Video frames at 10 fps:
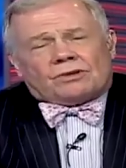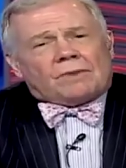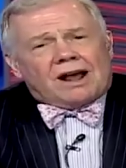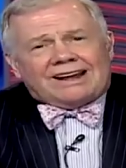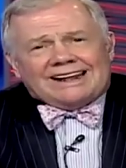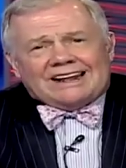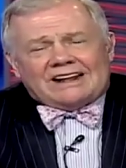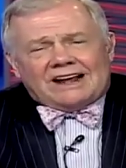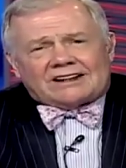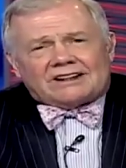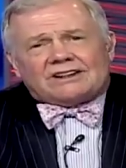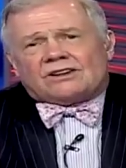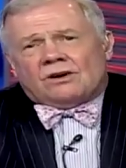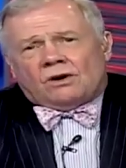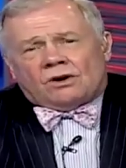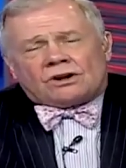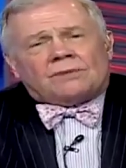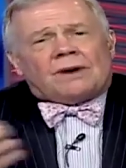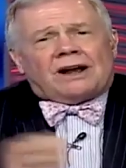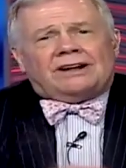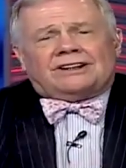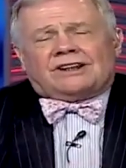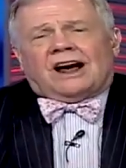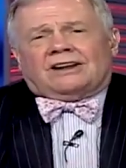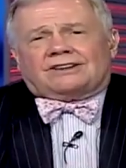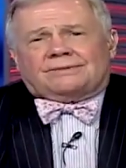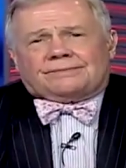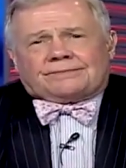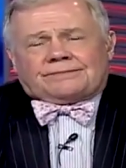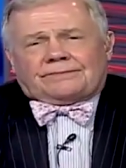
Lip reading: commodity indexes or commodity stocks.